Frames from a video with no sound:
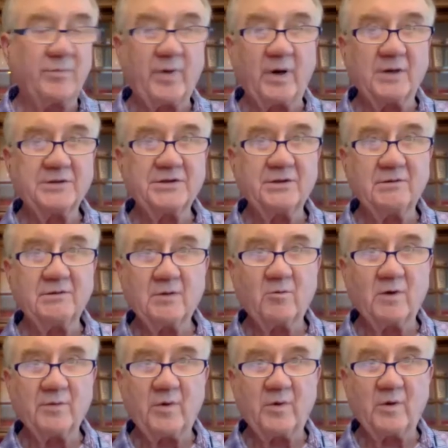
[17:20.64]
a person at
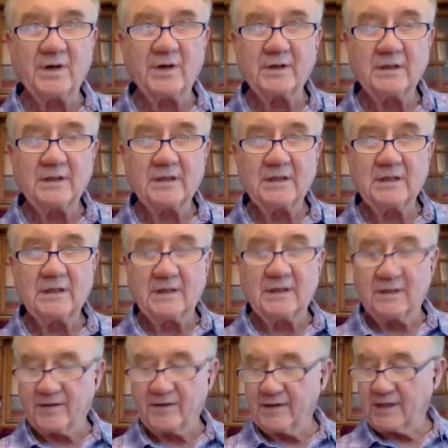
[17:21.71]
one point.
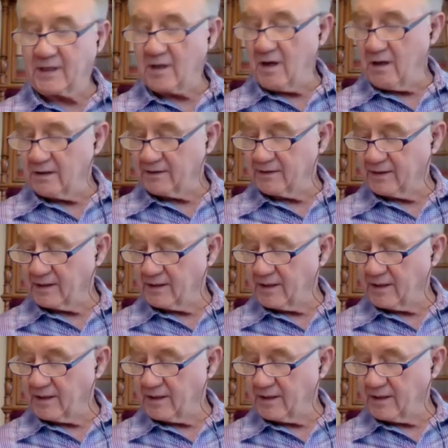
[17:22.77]
They called it the